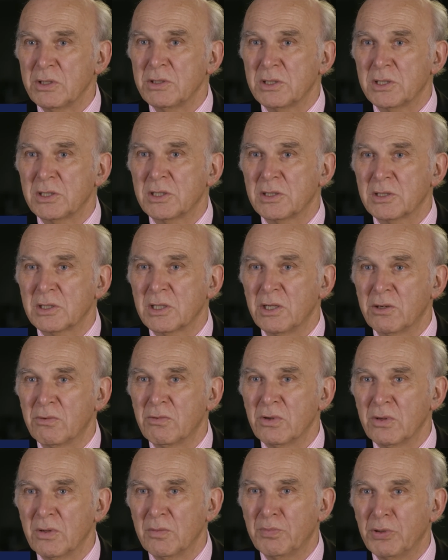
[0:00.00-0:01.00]
this
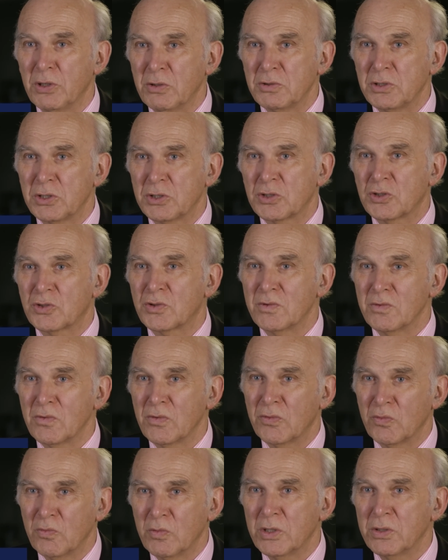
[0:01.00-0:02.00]
current
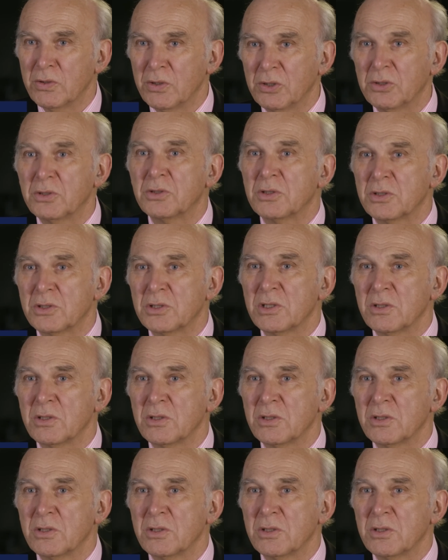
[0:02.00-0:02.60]
post-truth world